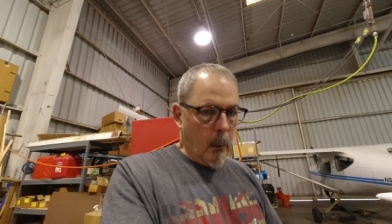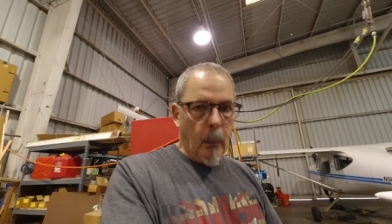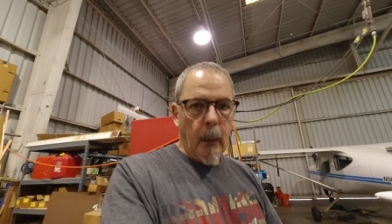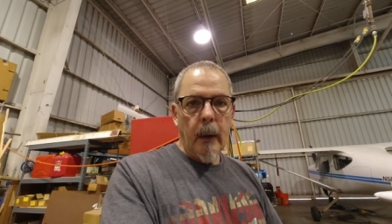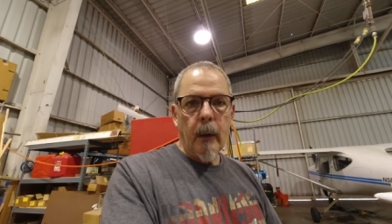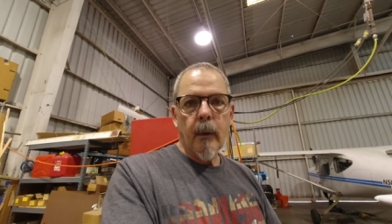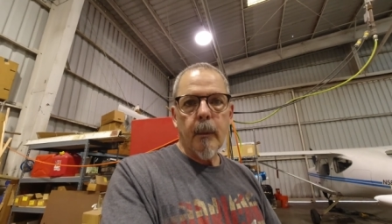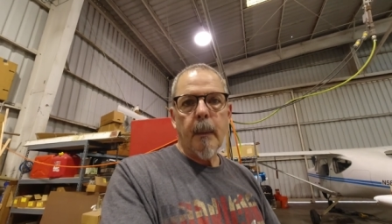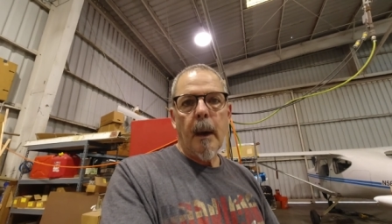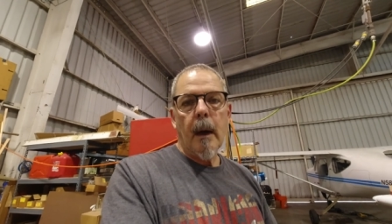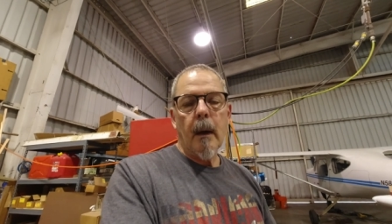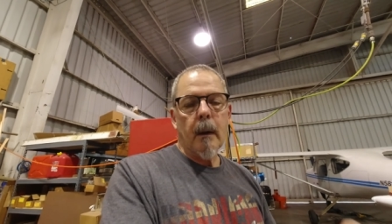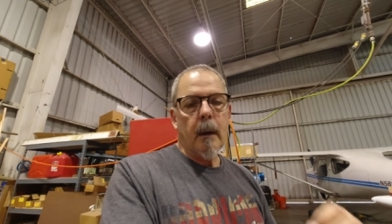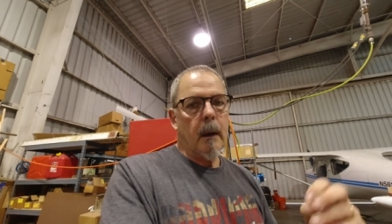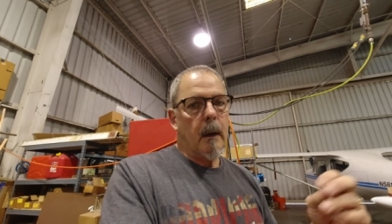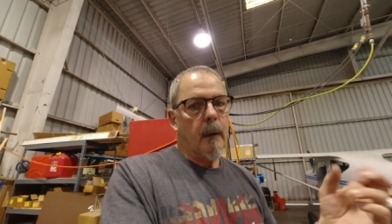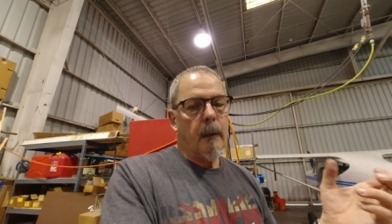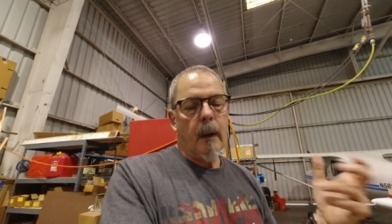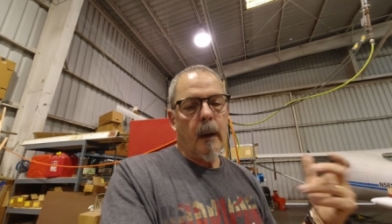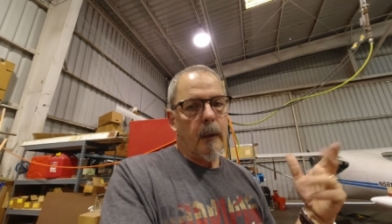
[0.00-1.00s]
wings
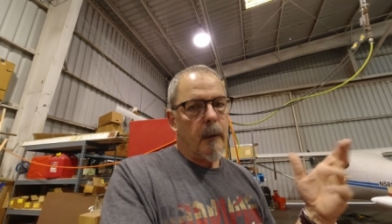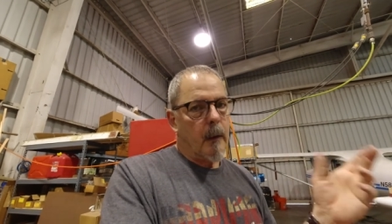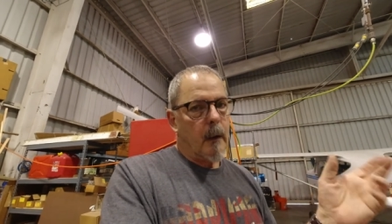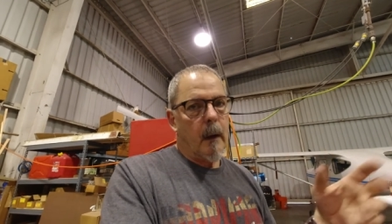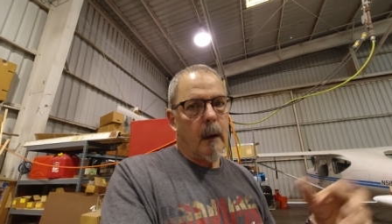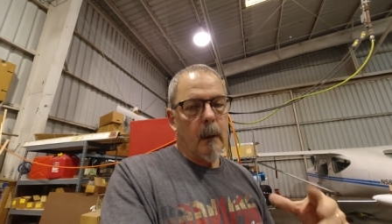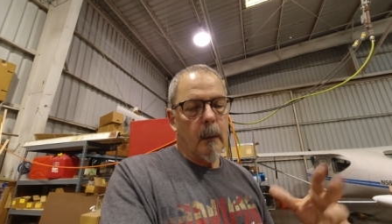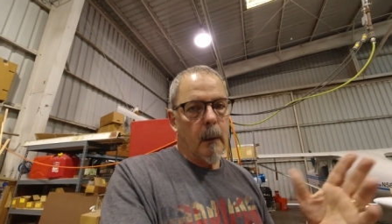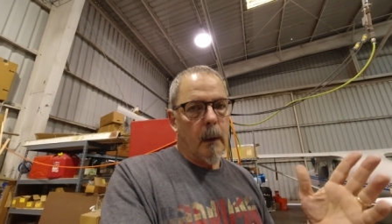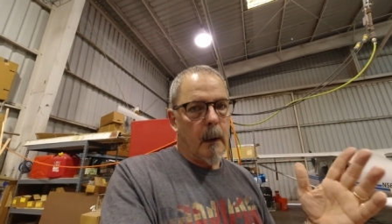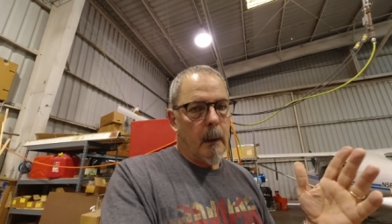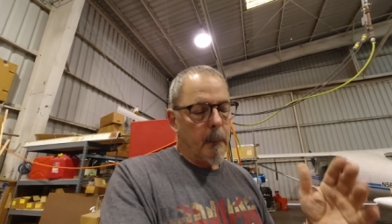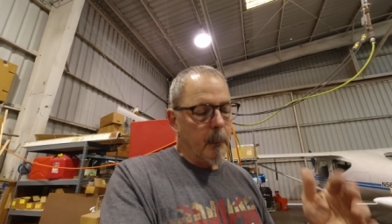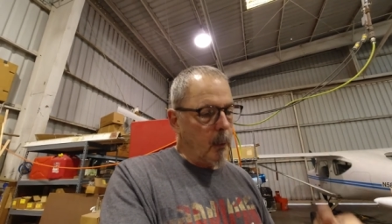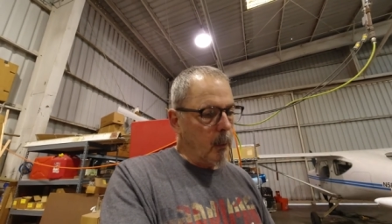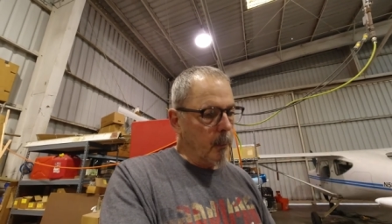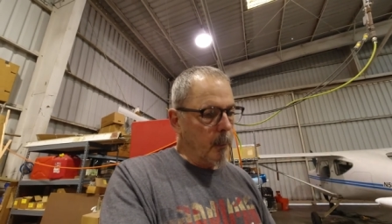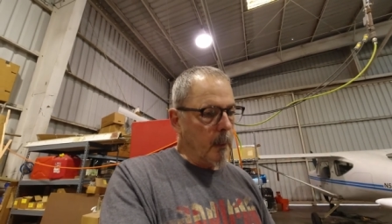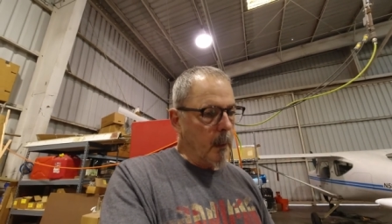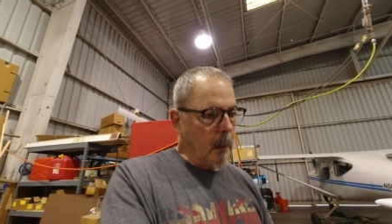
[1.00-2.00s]
mounted and test the aileron
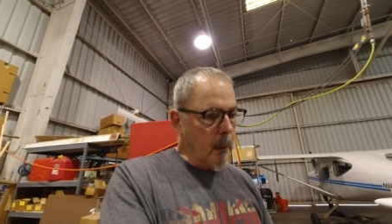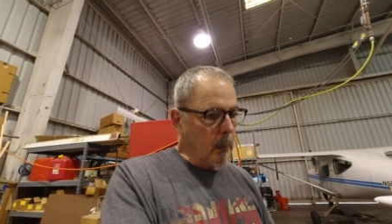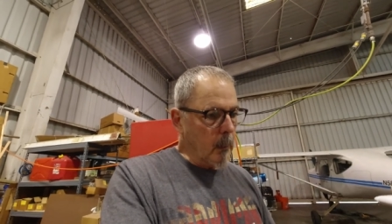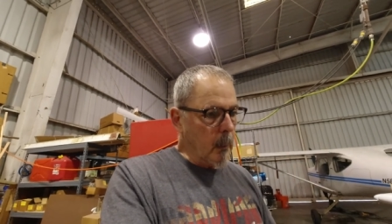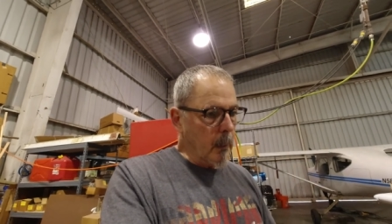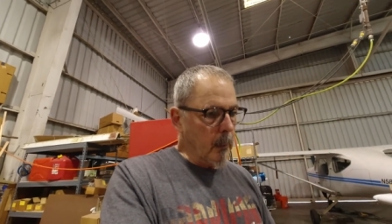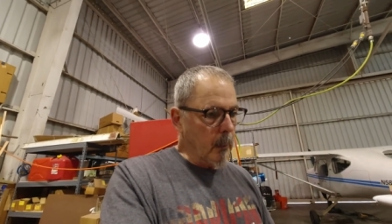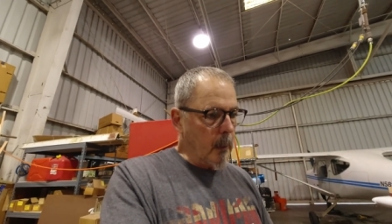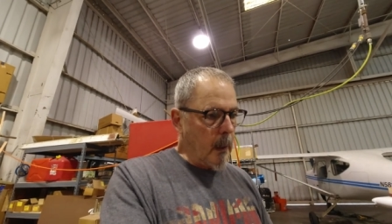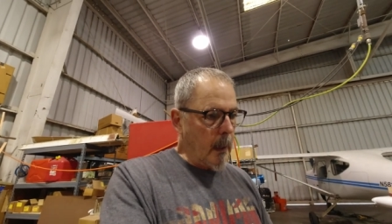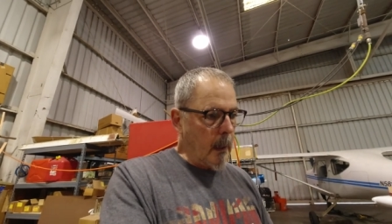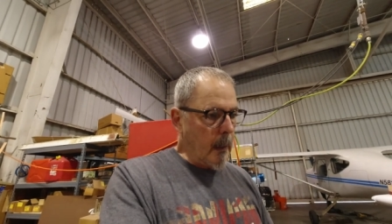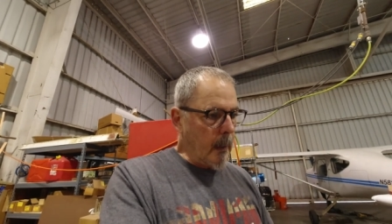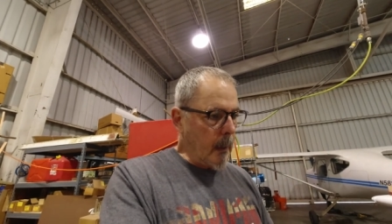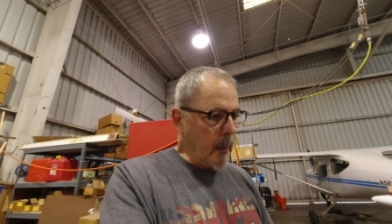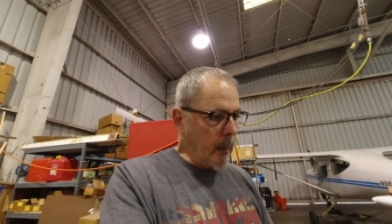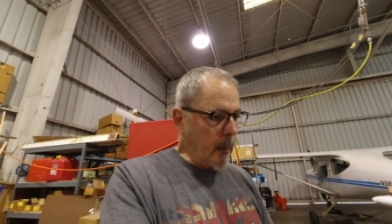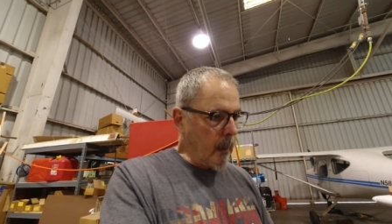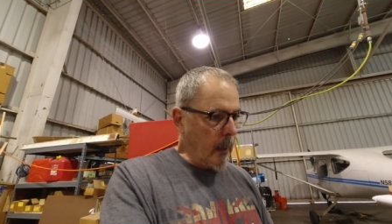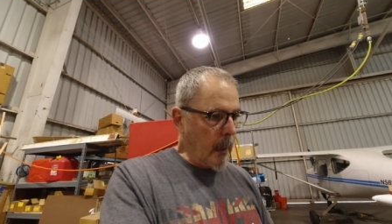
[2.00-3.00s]
movement whether or not
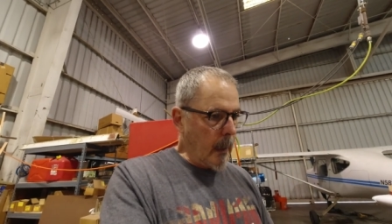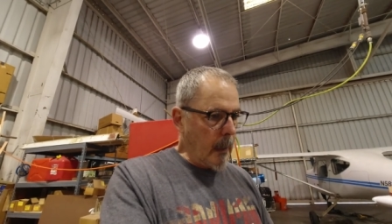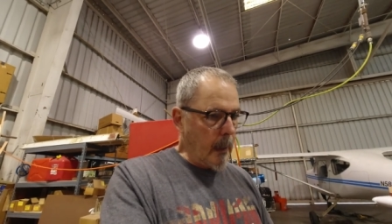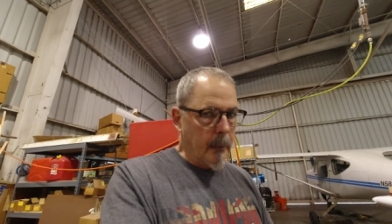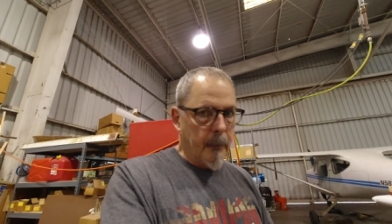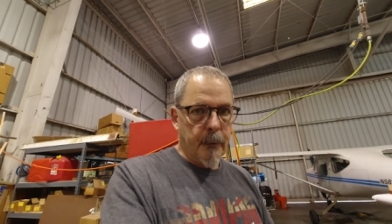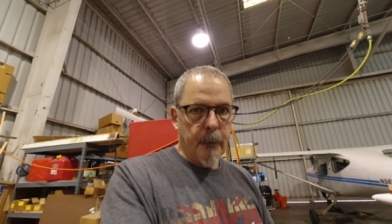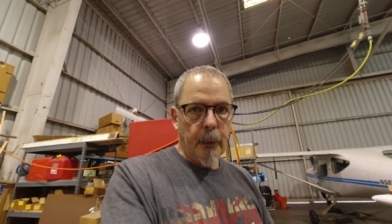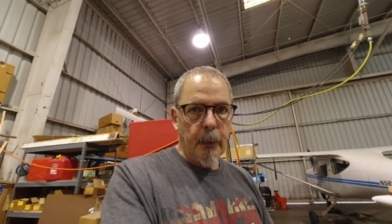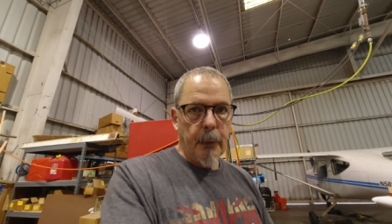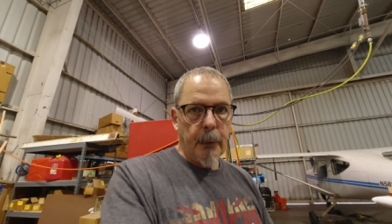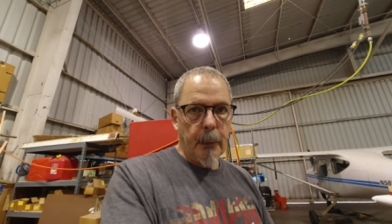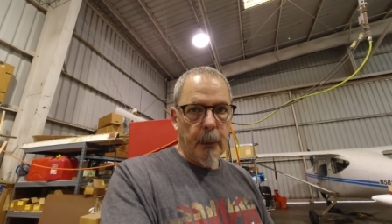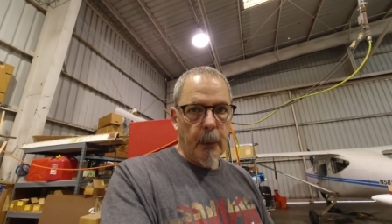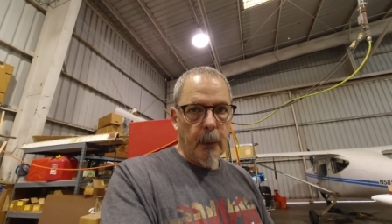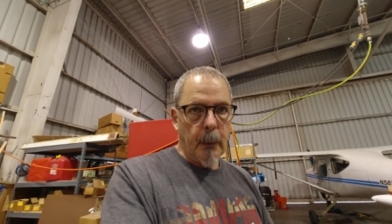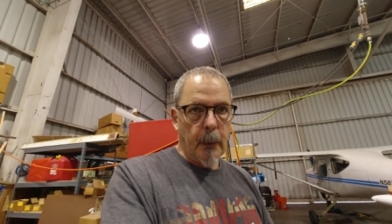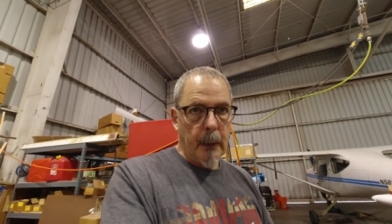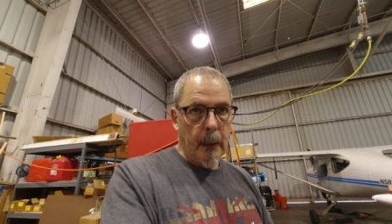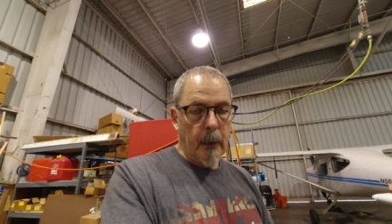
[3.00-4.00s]
I I have full
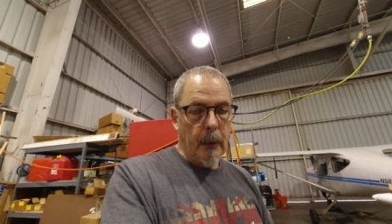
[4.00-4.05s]
throw